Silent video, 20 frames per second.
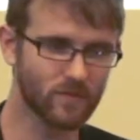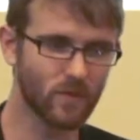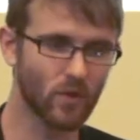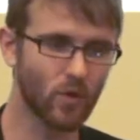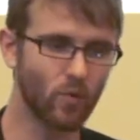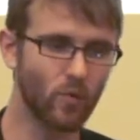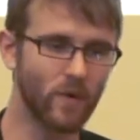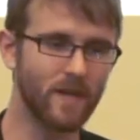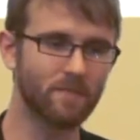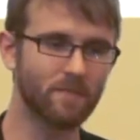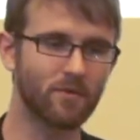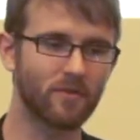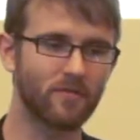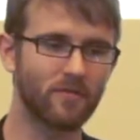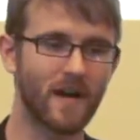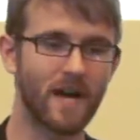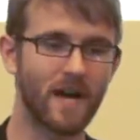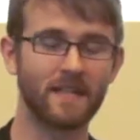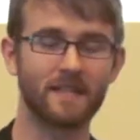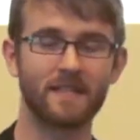we
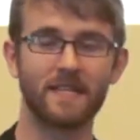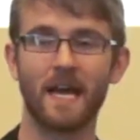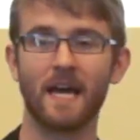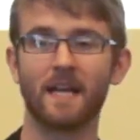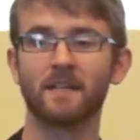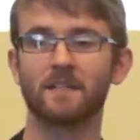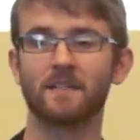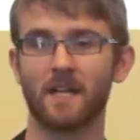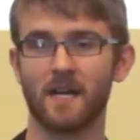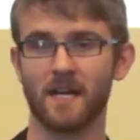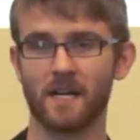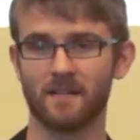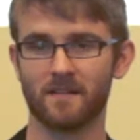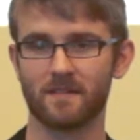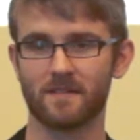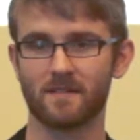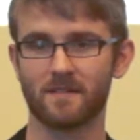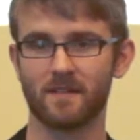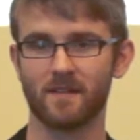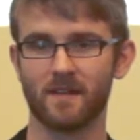provide the end
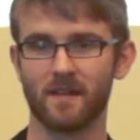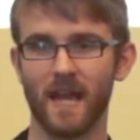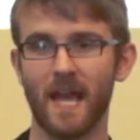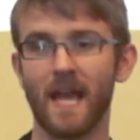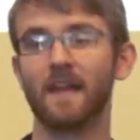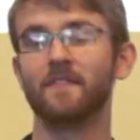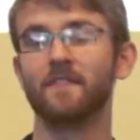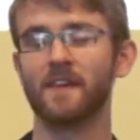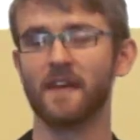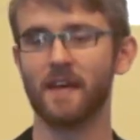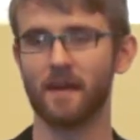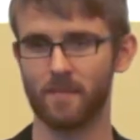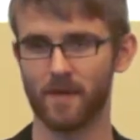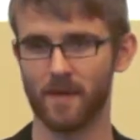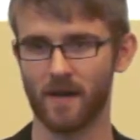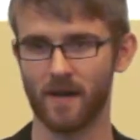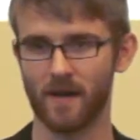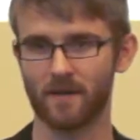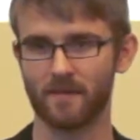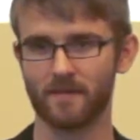clients and the
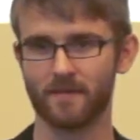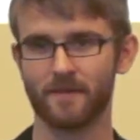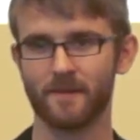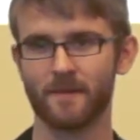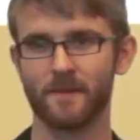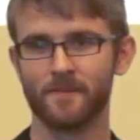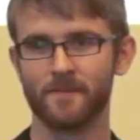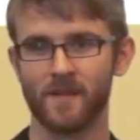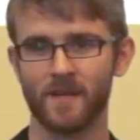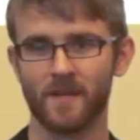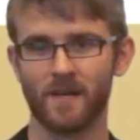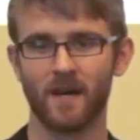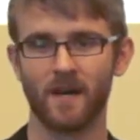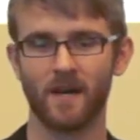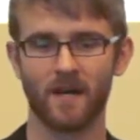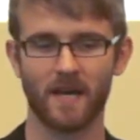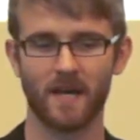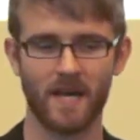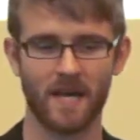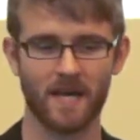
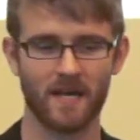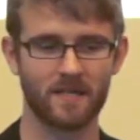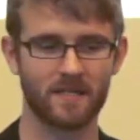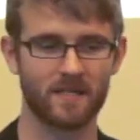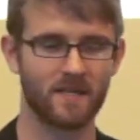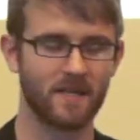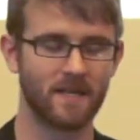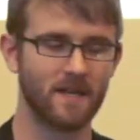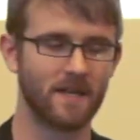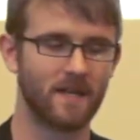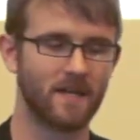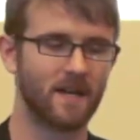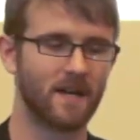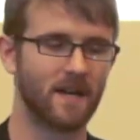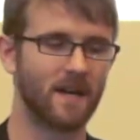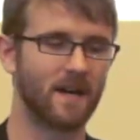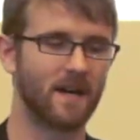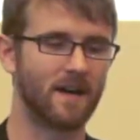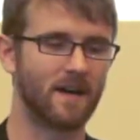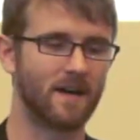API.
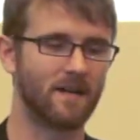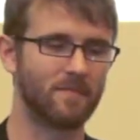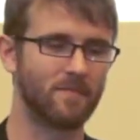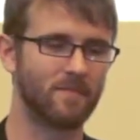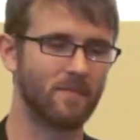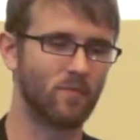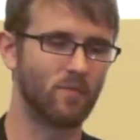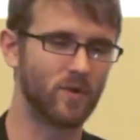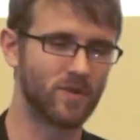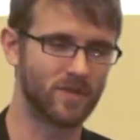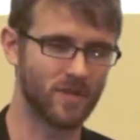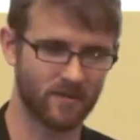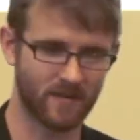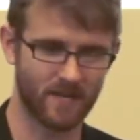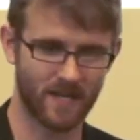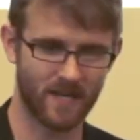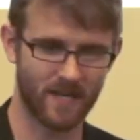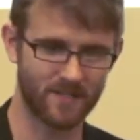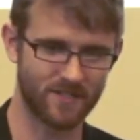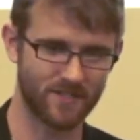Which I'll
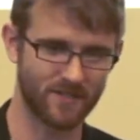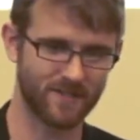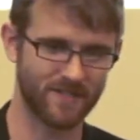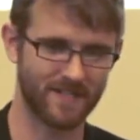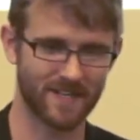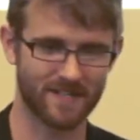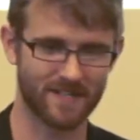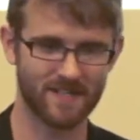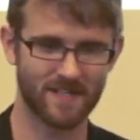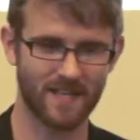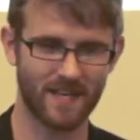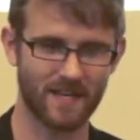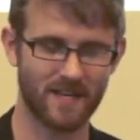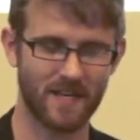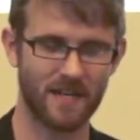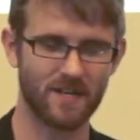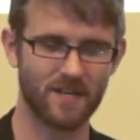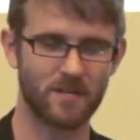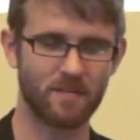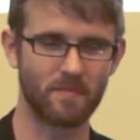get into in the next slide,
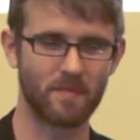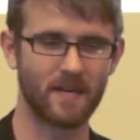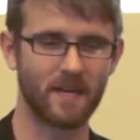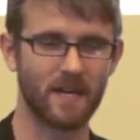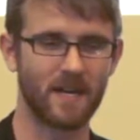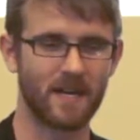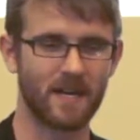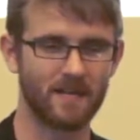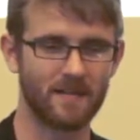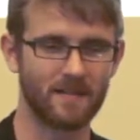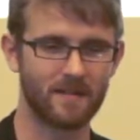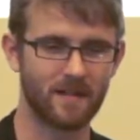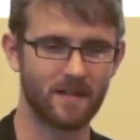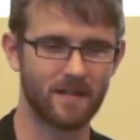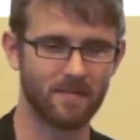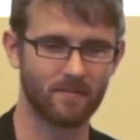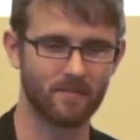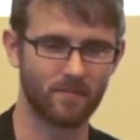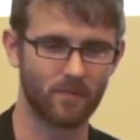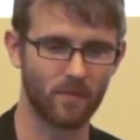kind of jumping ahead,
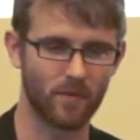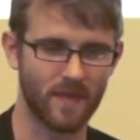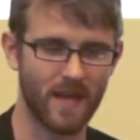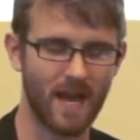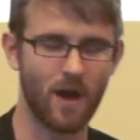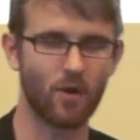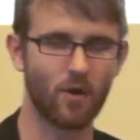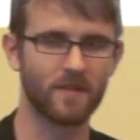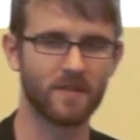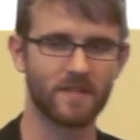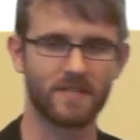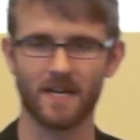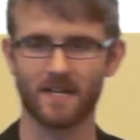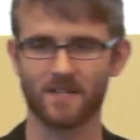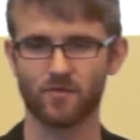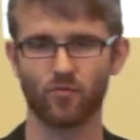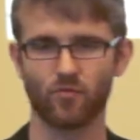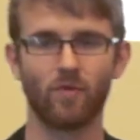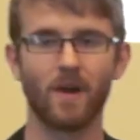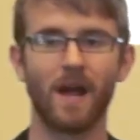with how the
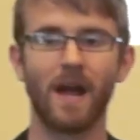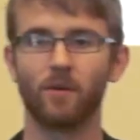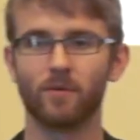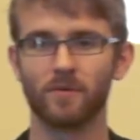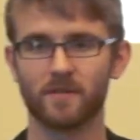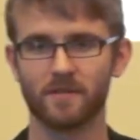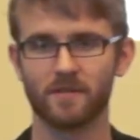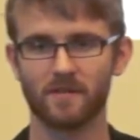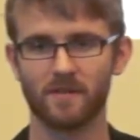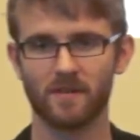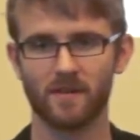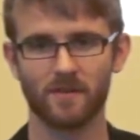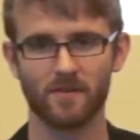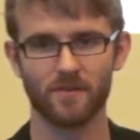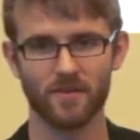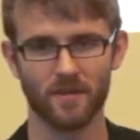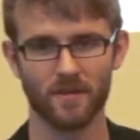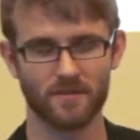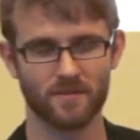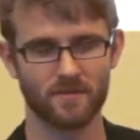texts route.
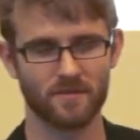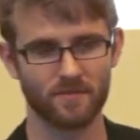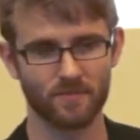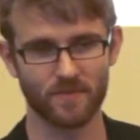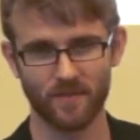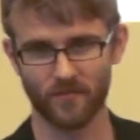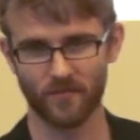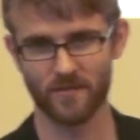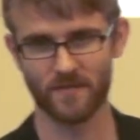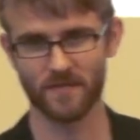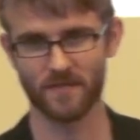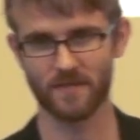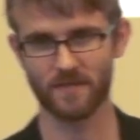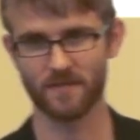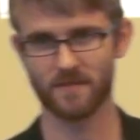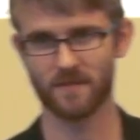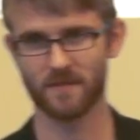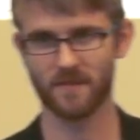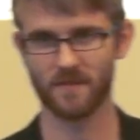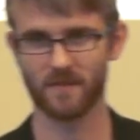There's also some
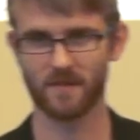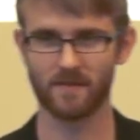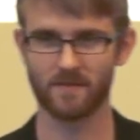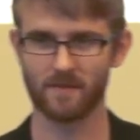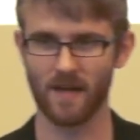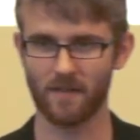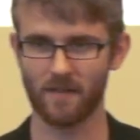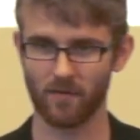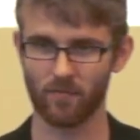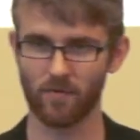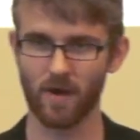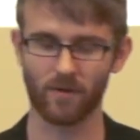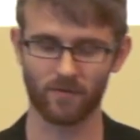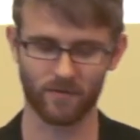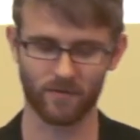differences in how they route.